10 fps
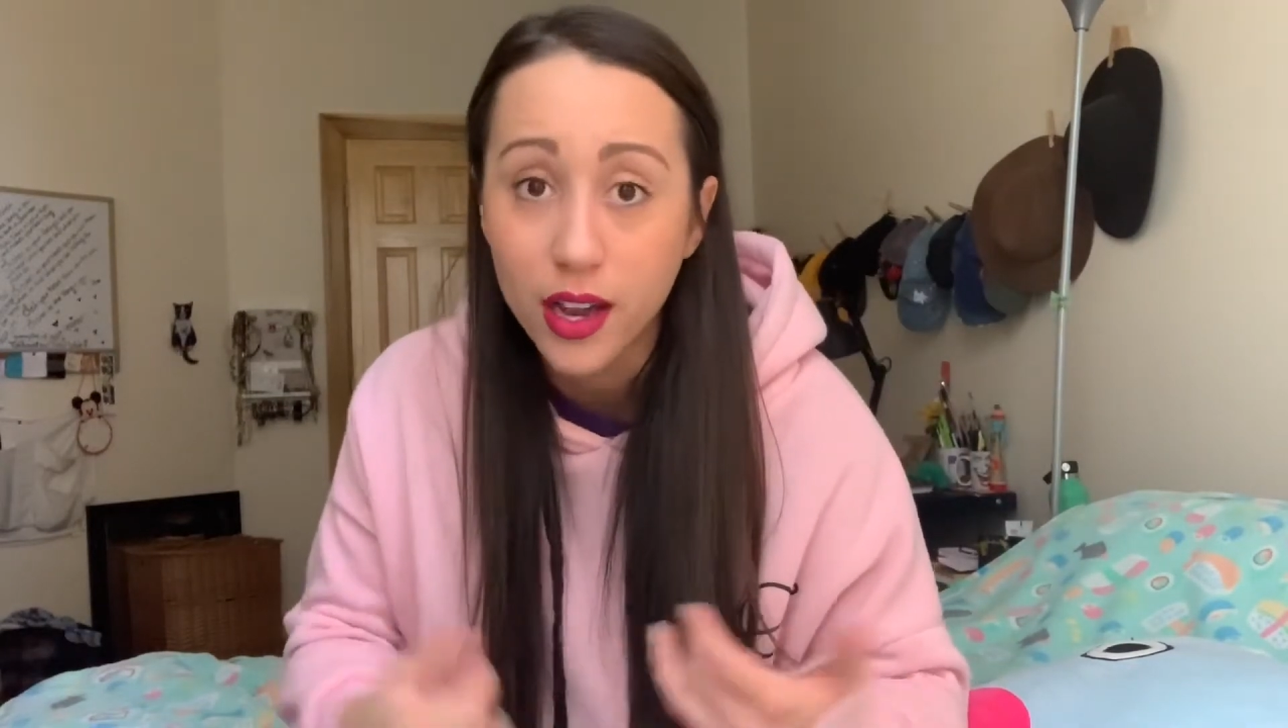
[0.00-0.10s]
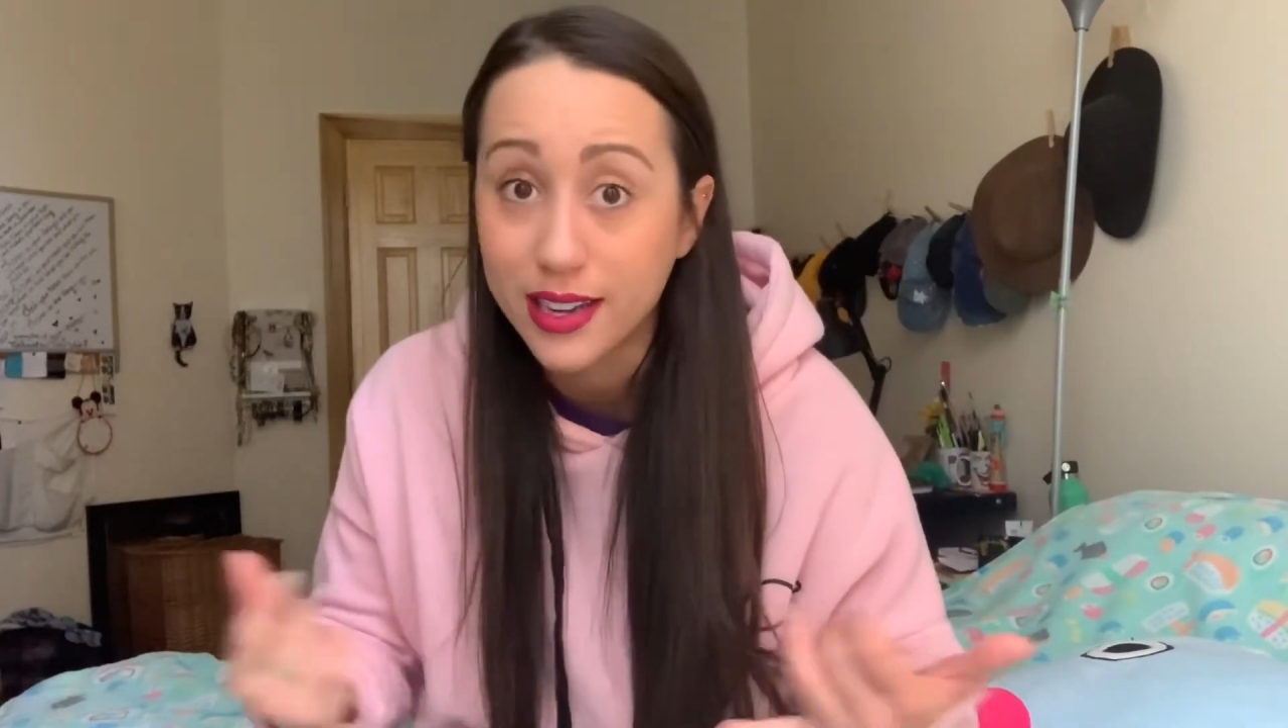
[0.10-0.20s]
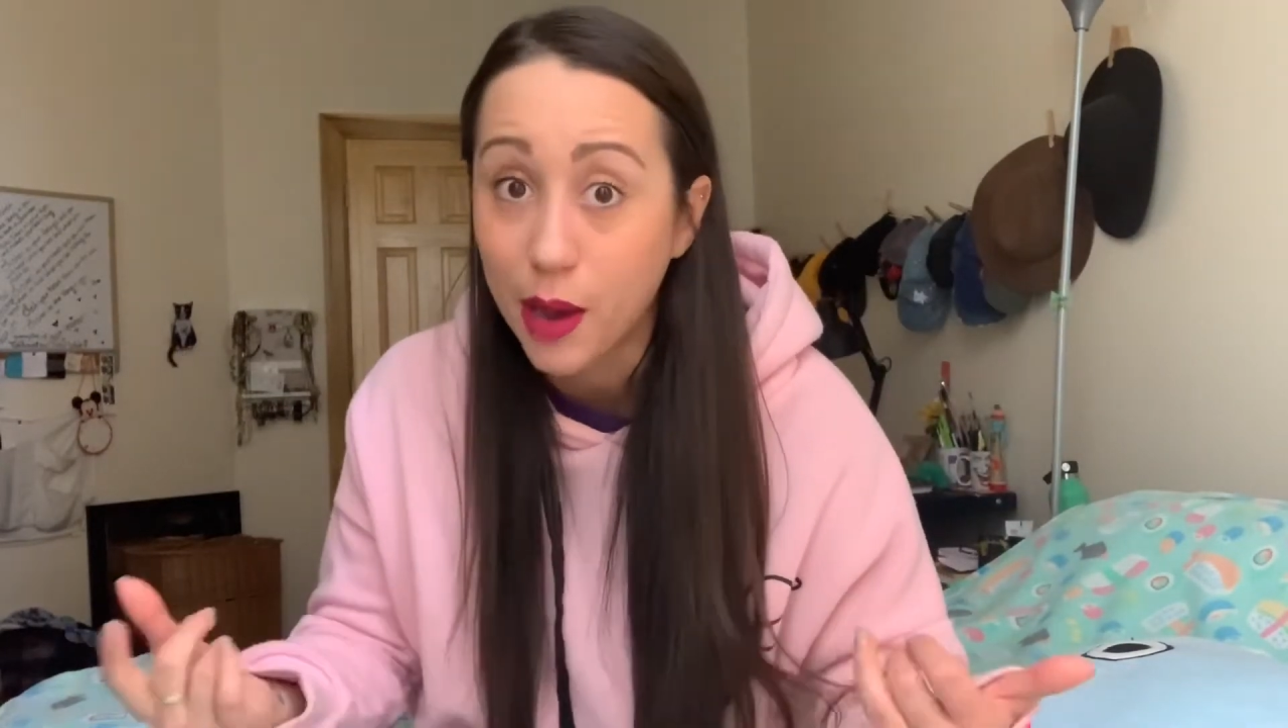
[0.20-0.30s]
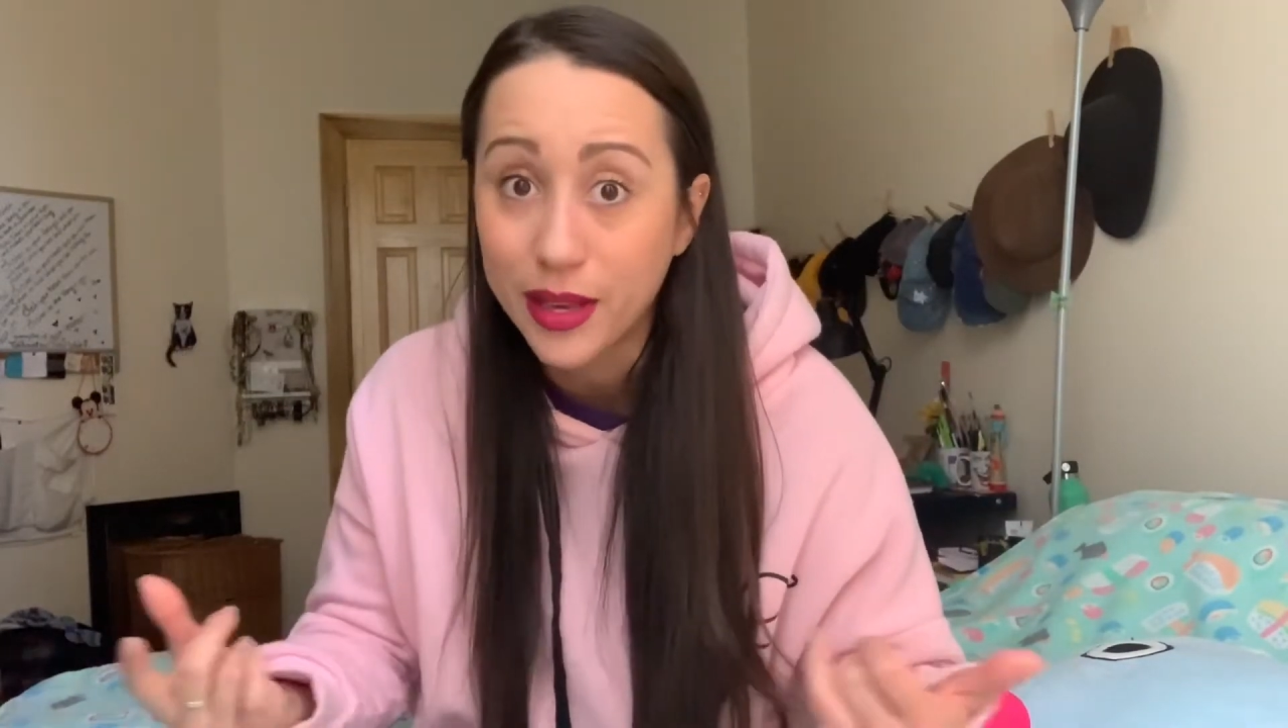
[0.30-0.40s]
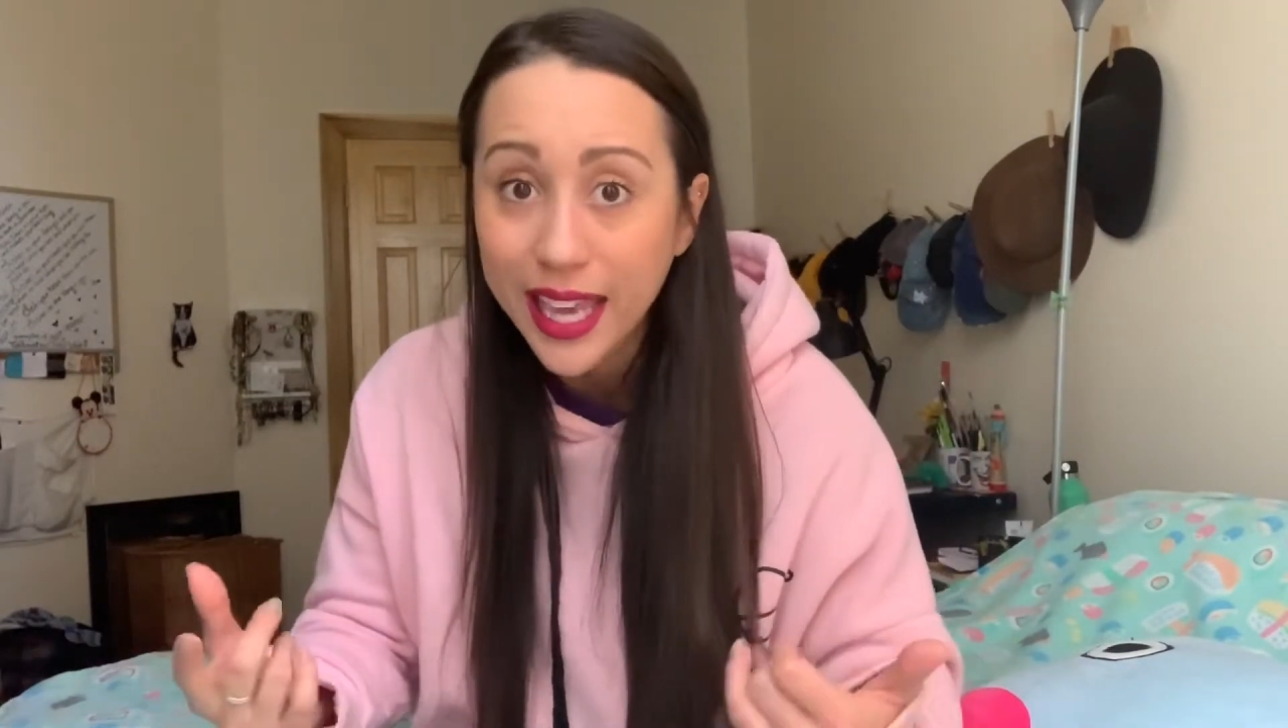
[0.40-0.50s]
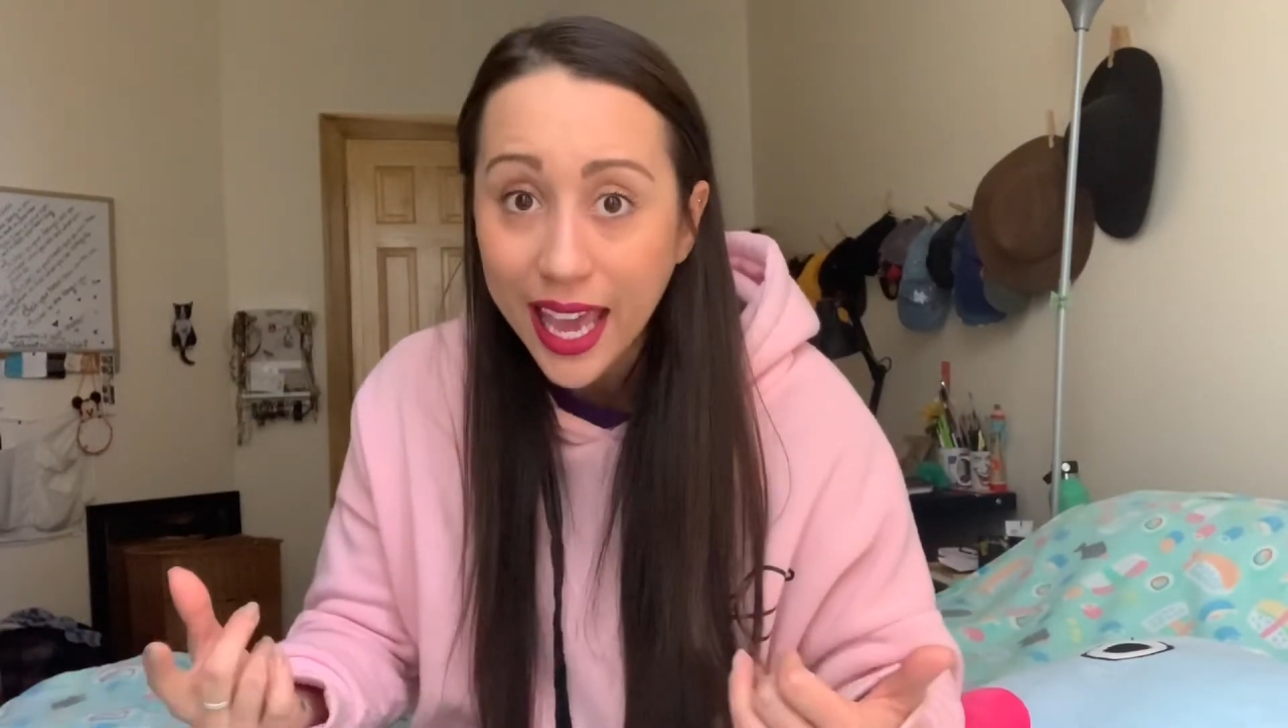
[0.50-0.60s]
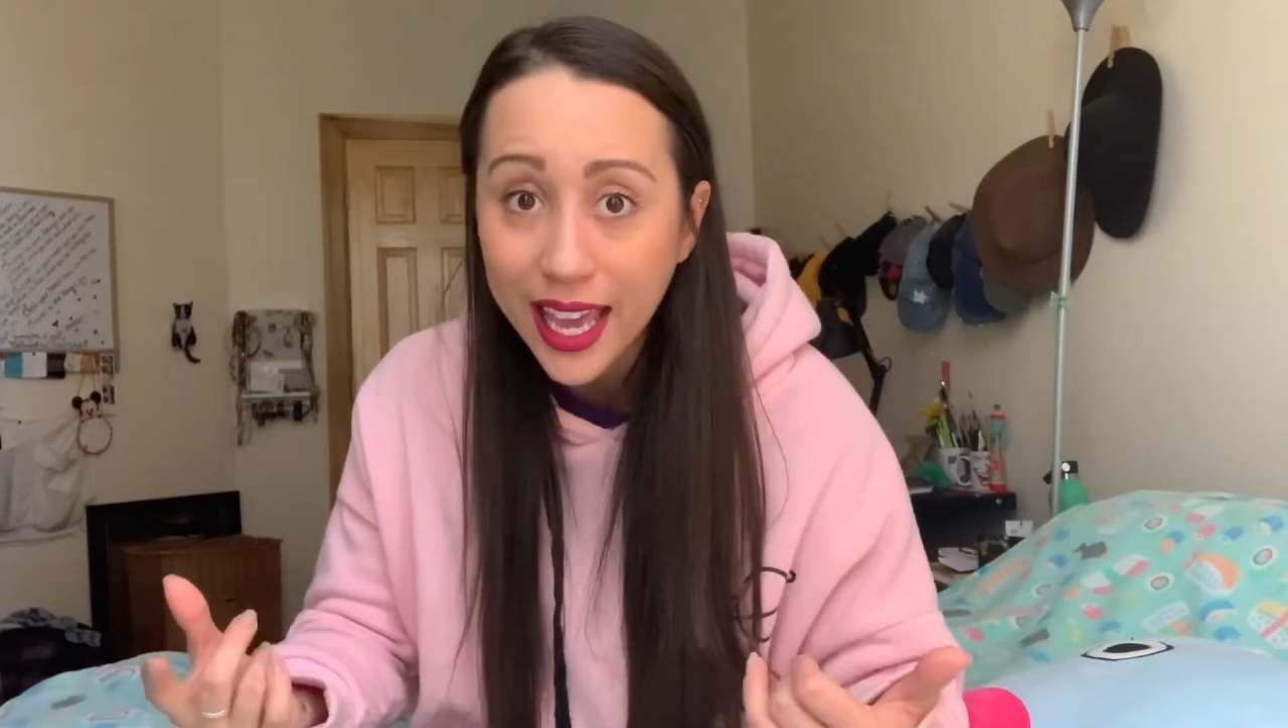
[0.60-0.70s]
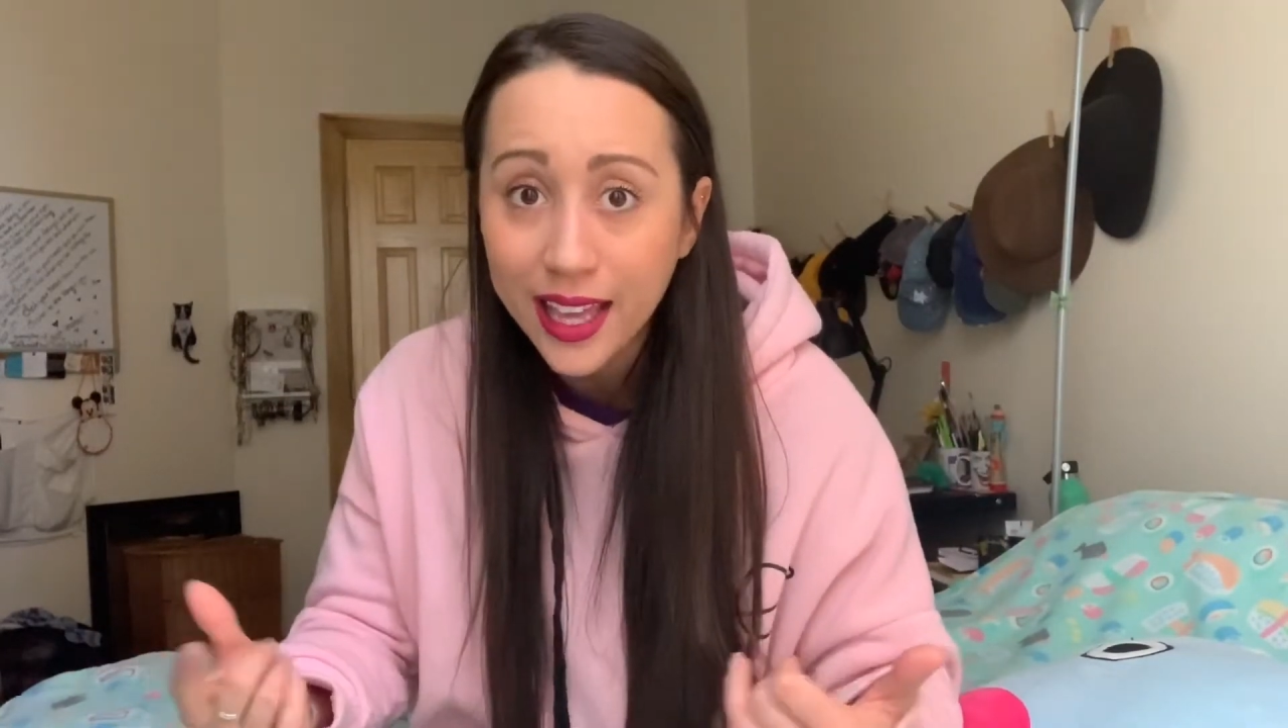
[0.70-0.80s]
now I can.